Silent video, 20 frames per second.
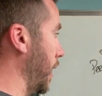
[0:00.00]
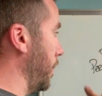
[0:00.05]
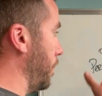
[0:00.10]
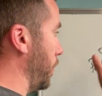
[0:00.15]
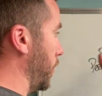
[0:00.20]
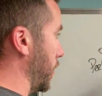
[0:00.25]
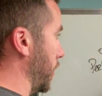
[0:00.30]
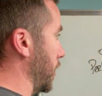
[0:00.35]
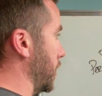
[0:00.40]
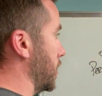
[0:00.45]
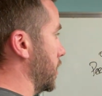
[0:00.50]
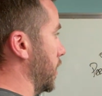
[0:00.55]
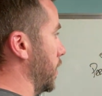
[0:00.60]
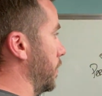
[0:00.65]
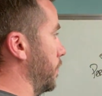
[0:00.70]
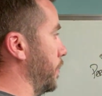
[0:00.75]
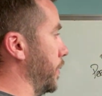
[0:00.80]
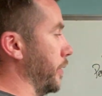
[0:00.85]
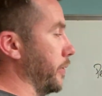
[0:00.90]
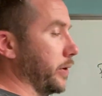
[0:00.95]
put into a
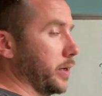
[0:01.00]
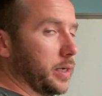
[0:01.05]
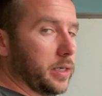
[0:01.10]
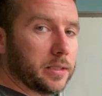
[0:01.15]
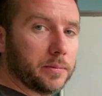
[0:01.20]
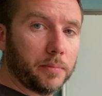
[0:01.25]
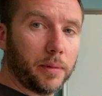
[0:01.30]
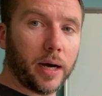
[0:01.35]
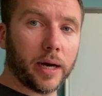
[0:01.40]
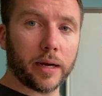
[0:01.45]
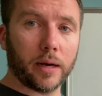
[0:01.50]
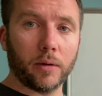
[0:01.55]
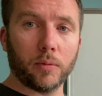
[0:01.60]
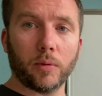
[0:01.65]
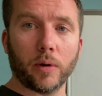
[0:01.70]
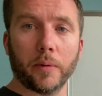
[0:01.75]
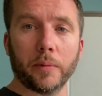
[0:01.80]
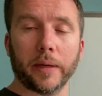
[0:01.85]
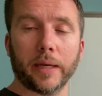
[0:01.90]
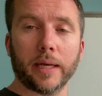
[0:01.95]
periodized model
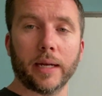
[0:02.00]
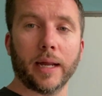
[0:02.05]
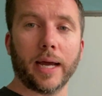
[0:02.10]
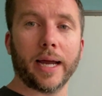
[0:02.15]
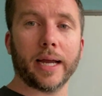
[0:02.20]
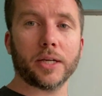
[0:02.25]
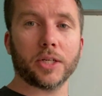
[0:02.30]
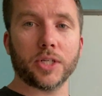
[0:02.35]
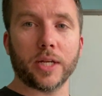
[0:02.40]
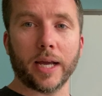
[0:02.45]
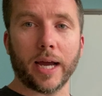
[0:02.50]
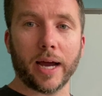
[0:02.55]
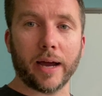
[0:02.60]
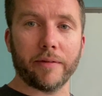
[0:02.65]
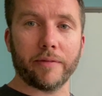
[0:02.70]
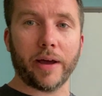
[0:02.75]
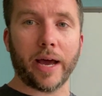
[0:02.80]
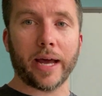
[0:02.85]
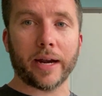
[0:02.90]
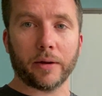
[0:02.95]
where we can actually
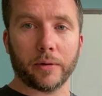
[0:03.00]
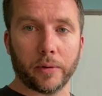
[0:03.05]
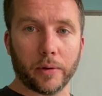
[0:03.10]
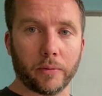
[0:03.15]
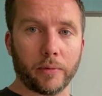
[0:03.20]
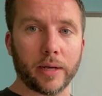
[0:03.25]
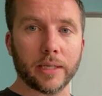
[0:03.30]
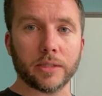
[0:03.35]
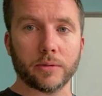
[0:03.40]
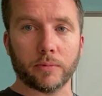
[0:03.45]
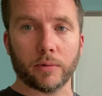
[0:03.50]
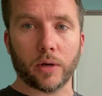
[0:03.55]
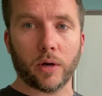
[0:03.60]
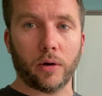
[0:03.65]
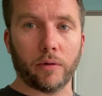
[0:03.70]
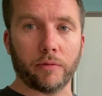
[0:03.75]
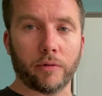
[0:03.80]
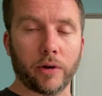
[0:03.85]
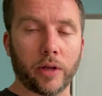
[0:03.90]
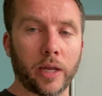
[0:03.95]
have adequate rest
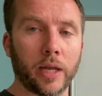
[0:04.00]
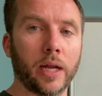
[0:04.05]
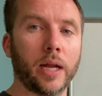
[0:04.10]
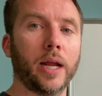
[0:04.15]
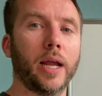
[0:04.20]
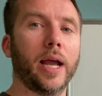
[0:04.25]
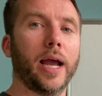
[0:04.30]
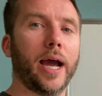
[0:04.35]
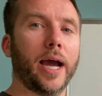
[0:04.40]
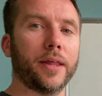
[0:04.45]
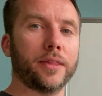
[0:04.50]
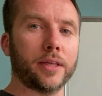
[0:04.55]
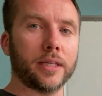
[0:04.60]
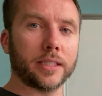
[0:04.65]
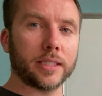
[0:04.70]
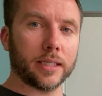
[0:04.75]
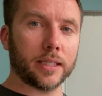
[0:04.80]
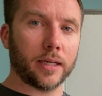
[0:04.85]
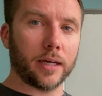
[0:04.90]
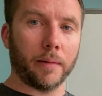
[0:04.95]
recovery, and
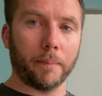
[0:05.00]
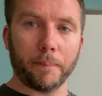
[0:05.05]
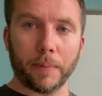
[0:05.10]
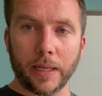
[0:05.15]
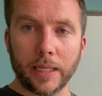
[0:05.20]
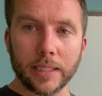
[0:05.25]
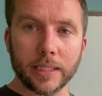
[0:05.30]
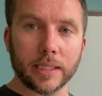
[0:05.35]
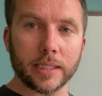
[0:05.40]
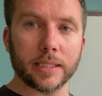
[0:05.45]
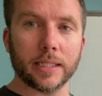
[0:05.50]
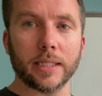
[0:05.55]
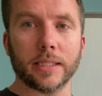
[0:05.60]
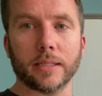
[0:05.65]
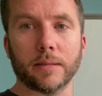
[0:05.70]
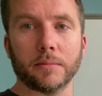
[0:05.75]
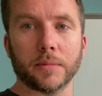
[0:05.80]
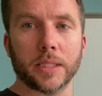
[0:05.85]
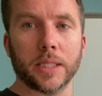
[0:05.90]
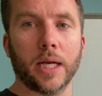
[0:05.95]
these competing
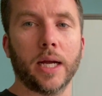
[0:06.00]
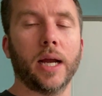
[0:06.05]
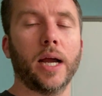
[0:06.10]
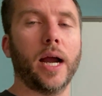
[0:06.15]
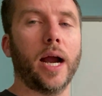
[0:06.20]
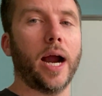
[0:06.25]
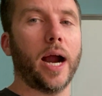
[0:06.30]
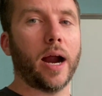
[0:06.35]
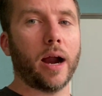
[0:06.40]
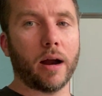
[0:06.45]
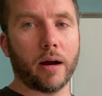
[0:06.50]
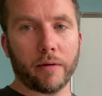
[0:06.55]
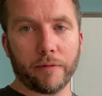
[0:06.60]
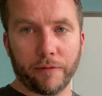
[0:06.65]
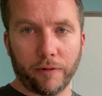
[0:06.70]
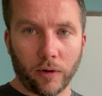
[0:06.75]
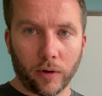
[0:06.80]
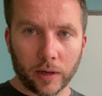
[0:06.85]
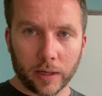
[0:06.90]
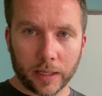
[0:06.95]
systems aren't
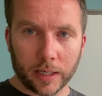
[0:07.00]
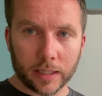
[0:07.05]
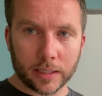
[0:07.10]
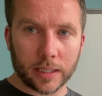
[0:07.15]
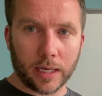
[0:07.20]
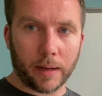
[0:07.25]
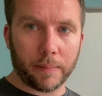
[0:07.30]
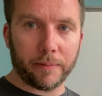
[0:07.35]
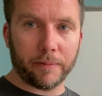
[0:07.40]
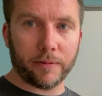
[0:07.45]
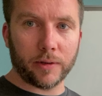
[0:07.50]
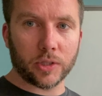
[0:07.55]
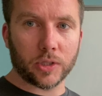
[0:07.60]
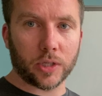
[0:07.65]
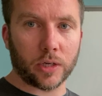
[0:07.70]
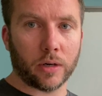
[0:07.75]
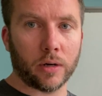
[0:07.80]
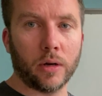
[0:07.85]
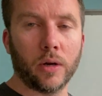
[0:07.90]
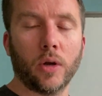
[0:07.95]
falling on top of each
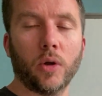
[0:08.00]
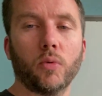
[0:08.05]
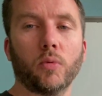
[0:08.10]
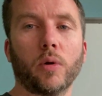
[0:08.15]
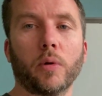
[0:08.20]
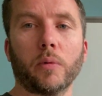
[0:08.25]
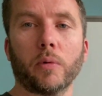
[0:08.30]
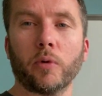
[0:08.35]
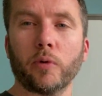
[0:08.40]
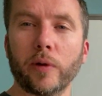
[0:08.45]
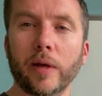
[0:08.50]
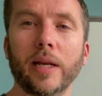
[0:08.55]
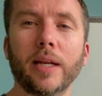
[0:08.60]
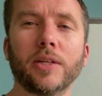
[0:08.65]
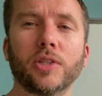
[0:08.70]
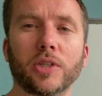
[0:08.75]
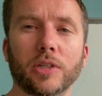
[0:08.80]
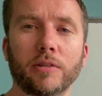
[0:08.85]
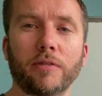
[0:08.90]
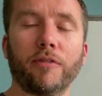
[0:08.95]
other, where we're really
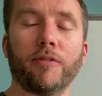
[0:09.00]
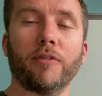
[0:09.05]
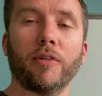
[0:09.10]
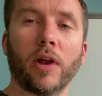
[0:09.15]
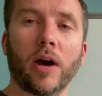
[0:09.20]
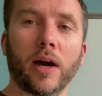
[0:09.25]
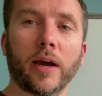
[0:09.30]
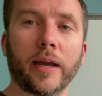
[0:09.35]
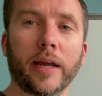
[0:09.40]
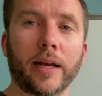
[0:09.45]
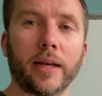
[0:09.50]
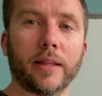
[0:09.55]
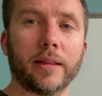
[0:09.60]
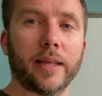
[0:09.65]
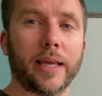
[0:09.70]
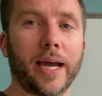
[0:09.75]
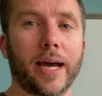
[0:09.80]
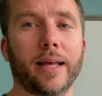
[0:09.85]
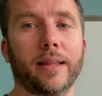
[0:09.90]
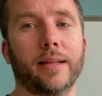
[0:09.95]
just flogging
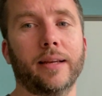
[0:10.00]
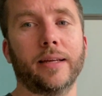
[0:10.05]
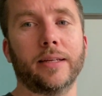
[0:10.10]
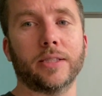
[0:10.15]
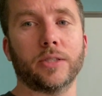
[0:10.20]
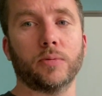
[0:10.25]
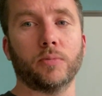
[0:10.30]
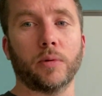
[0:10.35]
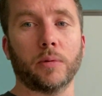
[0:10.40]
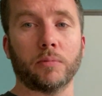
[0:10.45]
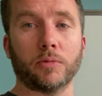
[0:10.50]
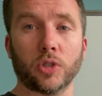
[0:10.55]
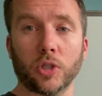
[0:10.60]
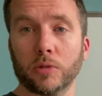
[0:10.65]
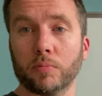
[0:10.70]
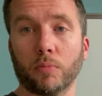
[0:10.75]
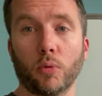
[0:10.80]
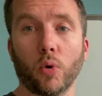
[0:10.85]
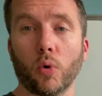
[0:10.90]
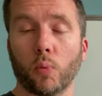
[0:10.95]
the athletes with
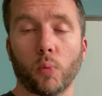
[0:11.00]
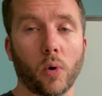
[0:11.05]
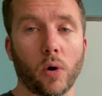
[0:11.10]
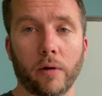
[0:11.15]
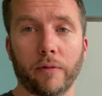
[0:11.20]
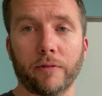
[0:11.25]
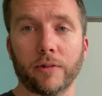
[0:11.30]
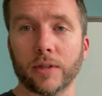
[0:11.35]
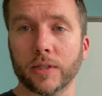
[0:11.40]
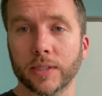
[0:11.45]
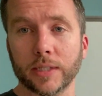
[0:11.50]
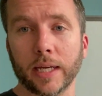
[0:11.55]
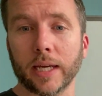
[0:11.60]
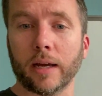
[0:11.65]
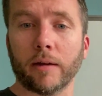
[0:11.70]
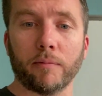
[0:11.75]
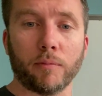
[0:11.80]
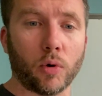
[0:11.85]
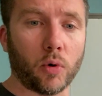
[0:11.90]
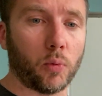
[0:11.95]
just more work for the sake
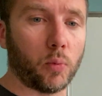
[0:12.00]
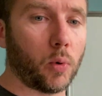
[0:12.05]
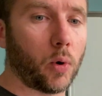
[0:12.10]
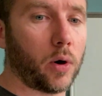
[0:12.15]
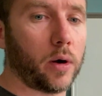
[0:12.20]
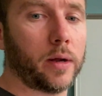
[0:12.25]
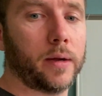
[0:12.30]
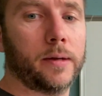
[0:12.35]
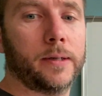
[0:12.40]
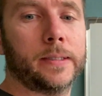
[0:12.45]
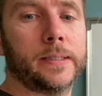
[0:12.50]
of more work.